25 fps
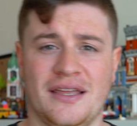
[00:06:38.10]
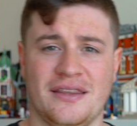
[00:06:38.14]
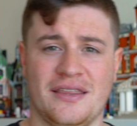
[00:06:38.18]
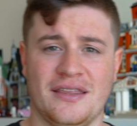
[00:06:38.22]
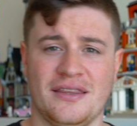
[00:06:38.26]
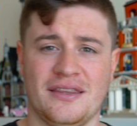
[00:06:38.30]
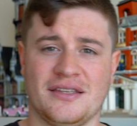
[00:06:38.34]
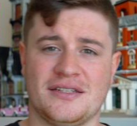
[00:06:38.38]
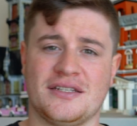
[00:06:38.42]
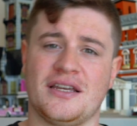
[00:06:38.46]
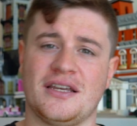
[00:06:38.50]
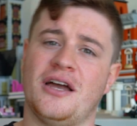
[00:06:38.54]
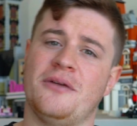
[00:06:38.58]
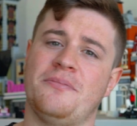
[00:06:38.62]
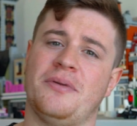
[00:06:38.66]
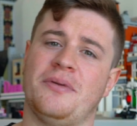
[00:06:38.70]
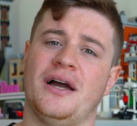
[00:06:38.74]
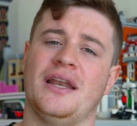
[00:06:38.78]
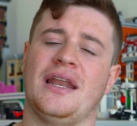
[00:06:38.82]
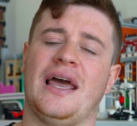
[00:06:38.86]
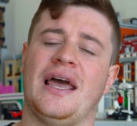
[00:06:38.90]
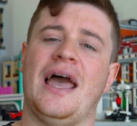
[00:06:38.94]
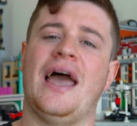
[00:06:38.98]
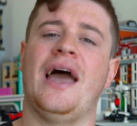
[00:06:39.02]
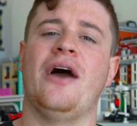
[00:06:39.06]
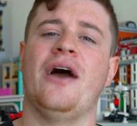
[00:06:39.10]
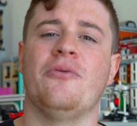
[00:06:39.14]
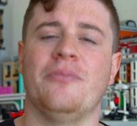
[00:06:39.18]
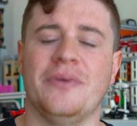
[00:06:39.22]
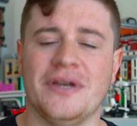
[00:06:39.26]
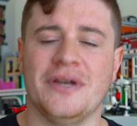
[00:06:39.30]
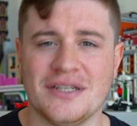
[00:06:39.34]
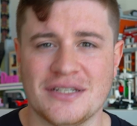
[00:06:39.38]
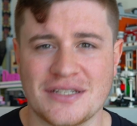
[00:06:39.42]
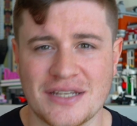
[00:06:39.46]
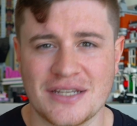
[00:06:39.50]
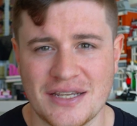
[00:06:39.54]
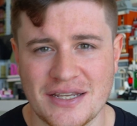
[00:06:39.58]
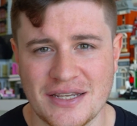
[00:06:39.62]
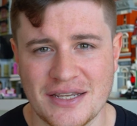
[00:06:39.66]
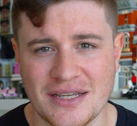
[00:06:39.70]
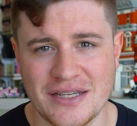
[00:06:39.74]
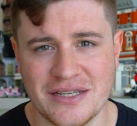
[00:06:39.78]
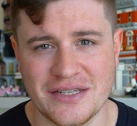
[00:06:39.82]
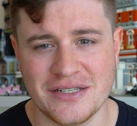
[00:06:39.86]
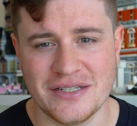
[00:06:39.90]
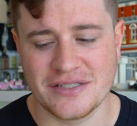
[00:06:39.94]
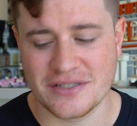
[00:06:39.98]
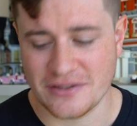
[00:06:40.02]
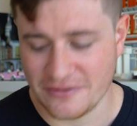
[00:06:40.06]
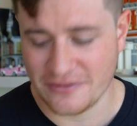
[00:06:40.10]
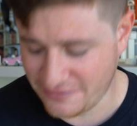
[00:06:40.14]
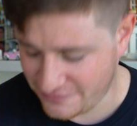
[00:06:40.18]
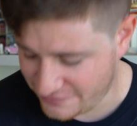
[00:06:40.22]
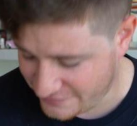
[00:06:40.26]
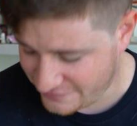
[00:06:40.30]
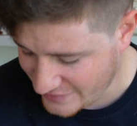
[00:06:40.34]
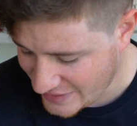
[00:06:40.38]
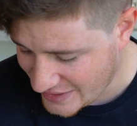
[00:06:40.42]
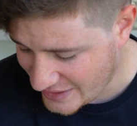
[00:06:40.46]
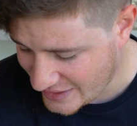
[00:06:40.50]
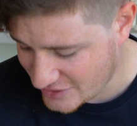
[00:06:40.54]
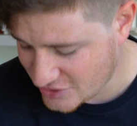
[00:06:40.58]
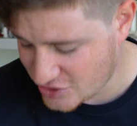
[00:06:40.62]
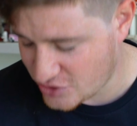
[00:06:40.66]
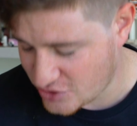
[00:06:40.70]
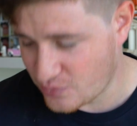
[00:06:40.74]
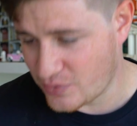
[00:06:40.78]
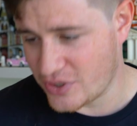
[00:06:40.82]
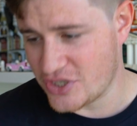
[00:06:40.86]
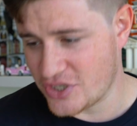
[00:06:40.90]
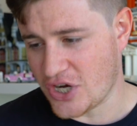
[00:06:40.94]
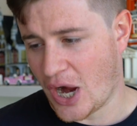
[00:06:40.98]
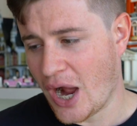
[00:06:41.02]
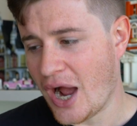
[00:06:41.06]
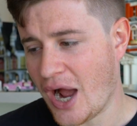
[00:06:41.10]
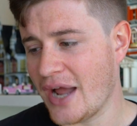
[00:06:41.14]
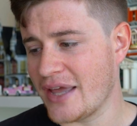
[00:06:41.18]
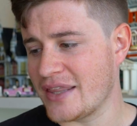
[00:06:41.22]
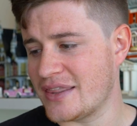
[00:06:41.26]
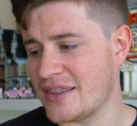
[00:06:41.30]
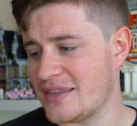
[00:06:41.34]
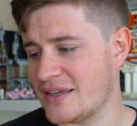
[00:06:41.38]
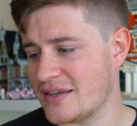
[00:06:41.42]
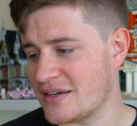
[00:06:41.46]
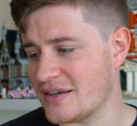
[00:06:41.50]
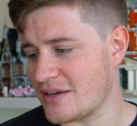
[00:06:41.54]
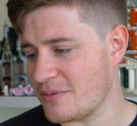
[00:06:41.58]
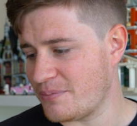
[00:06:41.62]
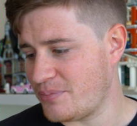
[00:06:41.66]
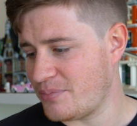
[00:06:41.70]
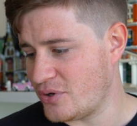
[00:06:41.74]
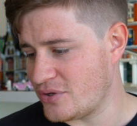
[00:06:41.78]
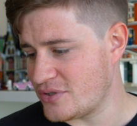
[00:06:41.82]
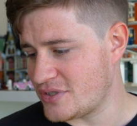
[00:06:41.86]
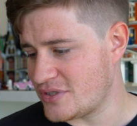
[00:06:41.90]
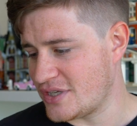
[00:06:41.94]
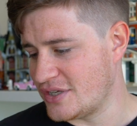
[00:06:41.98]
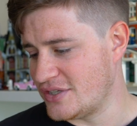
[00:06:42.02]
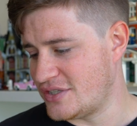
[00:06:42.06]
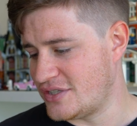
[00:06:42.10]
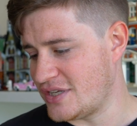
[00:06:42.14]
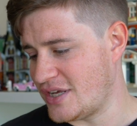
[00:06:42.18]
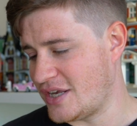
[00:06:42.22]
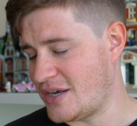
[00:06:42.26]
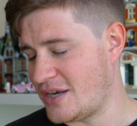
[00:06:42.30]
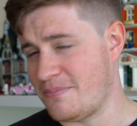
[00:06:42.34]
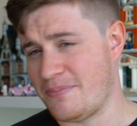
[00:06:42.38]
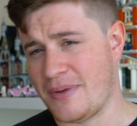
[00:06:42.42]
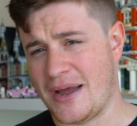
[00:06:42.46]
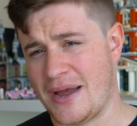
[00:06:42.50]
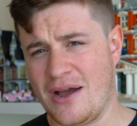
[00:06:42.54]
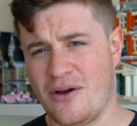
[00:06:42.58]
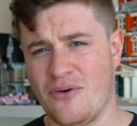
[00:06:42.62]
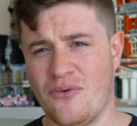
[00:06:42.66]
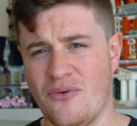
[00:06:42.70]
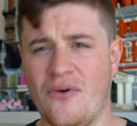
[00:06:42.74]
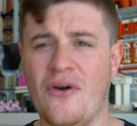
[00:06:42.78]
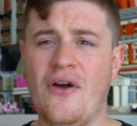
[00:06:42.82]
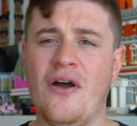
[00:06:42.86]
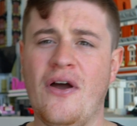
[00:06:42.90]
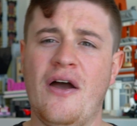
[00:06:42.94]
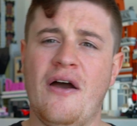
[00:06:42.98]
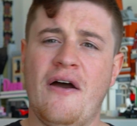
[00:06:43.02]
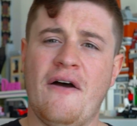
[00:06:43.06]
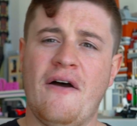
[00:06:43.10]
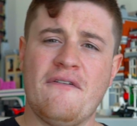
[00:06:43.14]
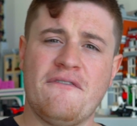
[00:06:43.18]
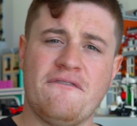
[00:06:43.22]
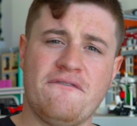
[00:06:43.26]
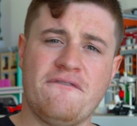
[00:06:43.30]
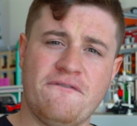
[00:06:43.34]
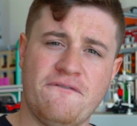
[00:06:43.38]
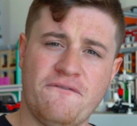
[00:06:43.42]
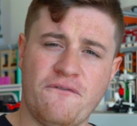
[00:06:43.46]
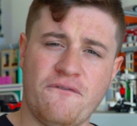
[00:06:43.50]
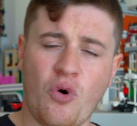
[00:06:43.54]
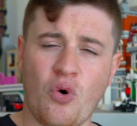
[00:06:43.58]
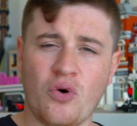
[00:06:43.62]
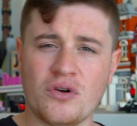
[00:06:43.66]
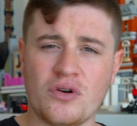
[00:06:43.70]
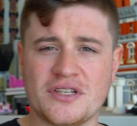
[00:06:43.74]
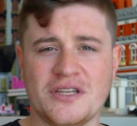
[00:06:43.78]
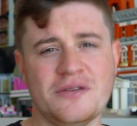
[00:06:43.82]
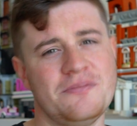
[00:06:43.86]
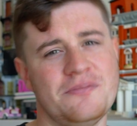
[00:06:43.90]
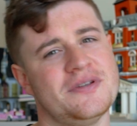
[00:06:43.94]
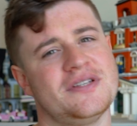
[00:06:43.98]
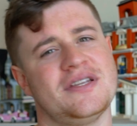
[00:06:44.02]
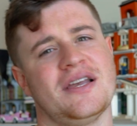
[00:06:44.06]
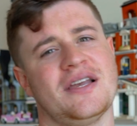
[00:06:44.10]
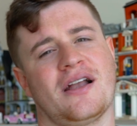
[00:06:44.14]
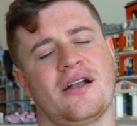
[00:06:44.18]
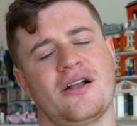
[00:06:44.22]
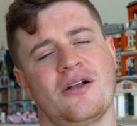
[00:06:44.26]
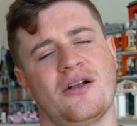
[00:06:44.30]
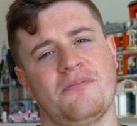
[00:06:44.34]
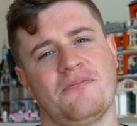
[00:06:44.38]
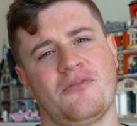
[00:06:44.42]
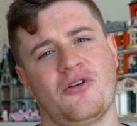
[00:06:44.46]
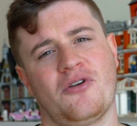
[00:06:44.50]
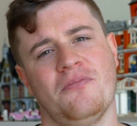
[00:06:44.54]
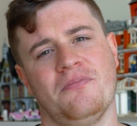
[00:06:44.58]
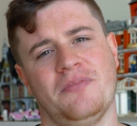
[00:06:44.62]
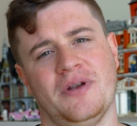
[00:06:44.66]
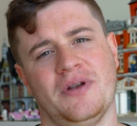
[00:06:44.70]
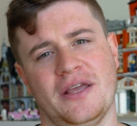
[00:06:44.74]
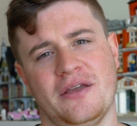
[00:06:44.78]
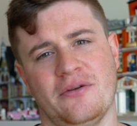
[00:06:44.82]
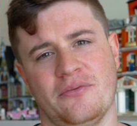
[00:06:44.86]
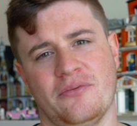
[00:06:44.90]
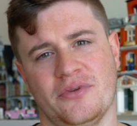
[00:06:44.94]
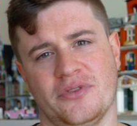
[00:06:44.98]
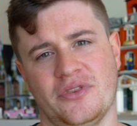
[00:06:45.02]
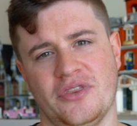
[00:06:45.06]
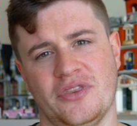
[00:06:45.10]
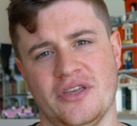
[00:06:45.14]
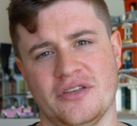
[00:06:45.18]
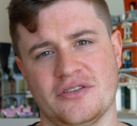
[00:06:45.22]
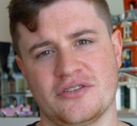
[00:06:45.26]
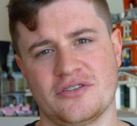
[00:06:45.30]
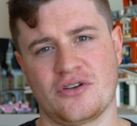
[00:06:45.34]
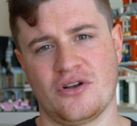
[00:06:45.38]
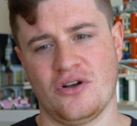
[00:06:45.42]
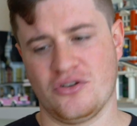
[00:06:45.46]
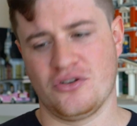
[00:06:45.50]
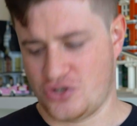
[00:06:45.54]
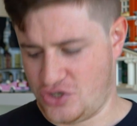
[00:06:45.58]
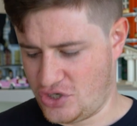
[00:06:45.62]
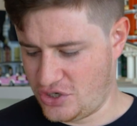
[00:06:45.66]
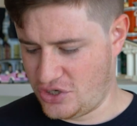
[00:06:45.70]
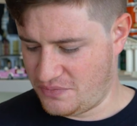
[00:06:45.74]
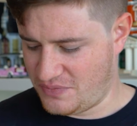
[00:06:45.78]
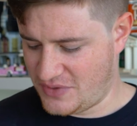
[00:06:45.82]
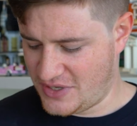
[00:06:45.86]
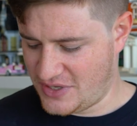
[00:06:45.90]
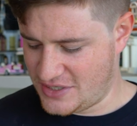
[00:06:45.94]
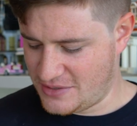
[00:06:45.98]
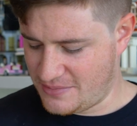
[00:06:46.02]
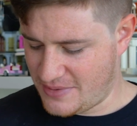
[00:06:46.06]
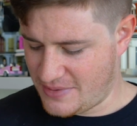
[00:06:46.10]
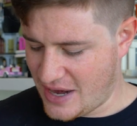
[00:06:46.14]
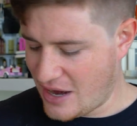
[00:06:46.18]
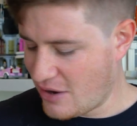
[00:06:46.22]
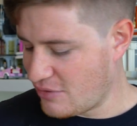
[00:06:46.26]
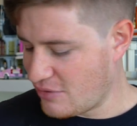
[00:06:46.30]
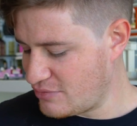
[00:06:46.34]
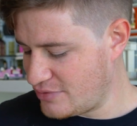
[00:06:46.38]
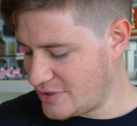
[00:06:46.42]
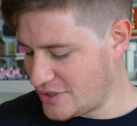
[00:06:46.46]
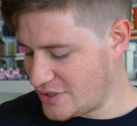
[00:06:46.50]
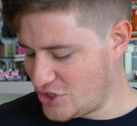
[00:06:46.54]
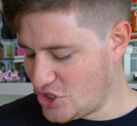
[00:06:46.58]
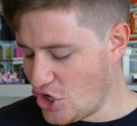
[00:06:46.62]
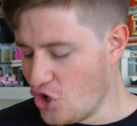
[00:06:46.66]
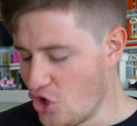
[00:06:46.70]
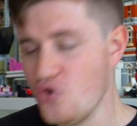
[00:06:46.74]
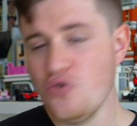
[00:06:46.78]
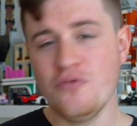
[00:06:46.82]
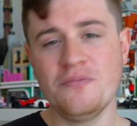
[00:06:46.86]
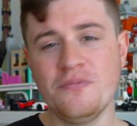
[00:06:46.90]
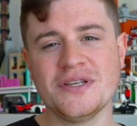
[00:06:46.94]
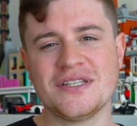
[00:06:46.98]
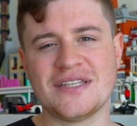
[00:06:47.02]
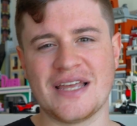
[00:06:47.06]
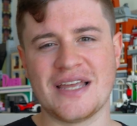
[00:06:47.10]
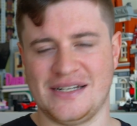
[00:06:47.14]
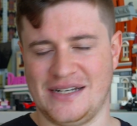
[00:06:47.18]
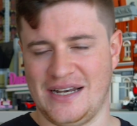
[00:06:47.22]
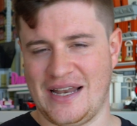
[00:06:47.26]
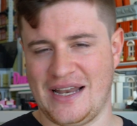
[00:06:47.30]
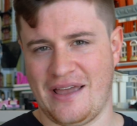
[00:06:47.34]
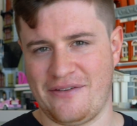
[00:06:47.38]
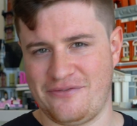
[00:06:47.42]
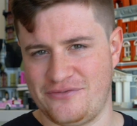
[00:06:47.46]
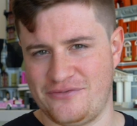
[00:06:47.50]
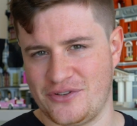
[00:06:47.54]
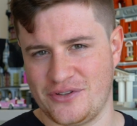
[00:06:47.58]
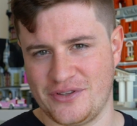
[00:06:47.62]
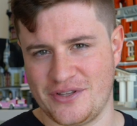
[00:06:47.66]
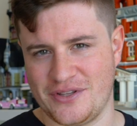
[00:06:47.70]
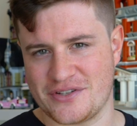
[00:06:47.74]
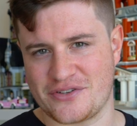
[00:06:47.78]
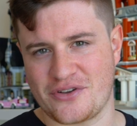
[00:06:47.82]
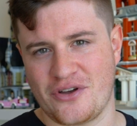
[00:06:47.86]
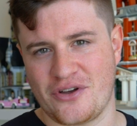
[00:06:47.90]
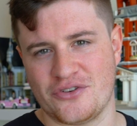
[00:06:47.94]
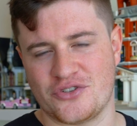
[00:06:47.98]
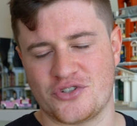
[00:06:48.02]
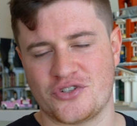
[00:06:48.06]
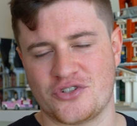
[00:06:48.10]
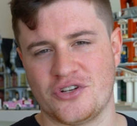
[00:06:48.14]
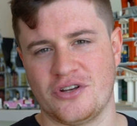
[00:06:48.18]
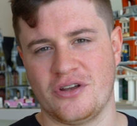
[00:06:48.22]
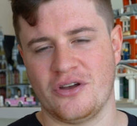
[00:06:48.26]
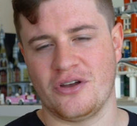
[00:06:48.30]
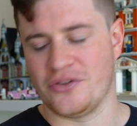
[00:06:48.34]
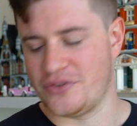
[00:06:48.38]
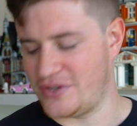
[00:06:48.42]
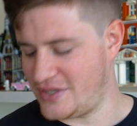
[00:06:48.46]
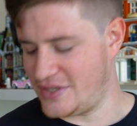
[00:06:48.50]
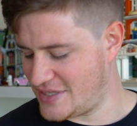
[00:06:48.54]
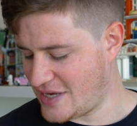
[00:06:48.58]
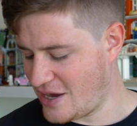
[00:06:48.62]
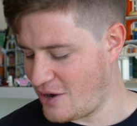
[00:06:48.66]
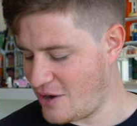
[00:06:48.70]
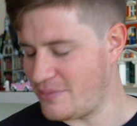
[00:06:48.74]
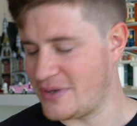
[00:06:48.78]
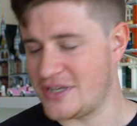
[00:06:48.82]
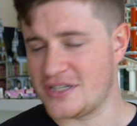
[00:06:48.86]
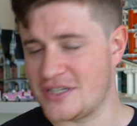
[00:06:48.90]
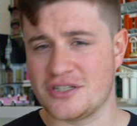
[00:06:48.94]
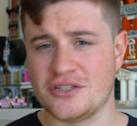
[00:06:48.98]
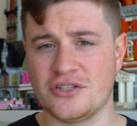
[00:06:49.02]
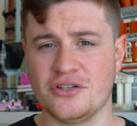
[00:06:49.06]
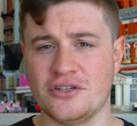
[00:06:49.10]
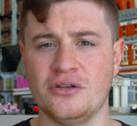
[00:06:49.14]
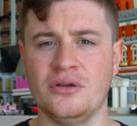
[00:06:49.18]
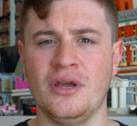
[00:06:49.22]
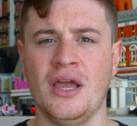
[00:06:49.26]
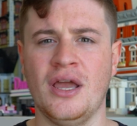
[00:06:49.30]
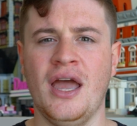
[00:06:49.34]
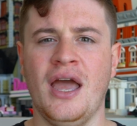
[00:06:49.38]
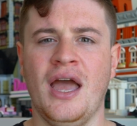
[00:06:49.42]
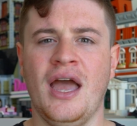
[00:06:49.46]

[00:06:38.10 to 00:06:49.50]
that the TIE pilot helmet is finished, which I think puts us at about 40% complete with this costume. There's about 2% left on this costume, on this helmet to do,